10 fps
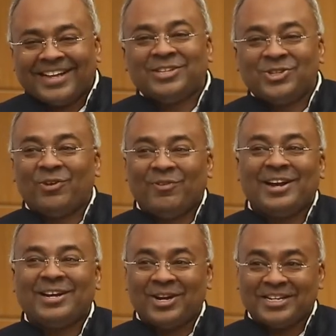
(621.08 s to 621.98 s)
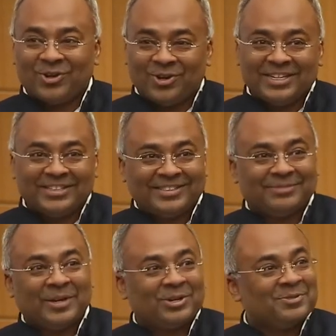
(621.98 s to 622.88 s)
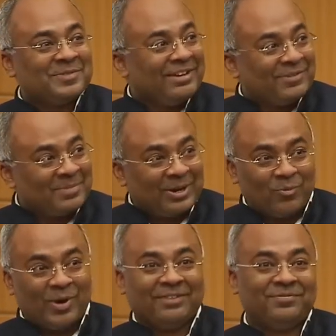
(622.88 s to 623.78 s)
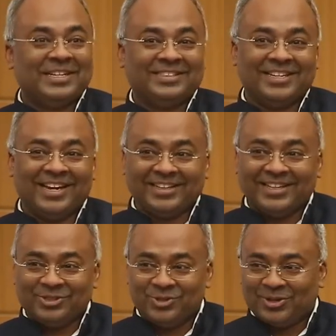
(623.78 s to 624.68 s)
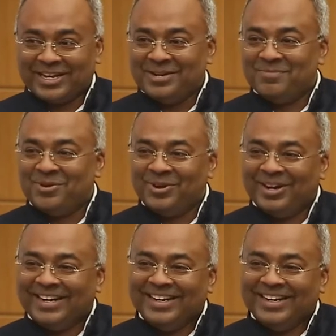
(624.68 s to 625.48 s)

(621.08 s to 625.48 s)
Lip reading: Thanks, you're a very kind audience, because even my wife doesn't like that joke anymore.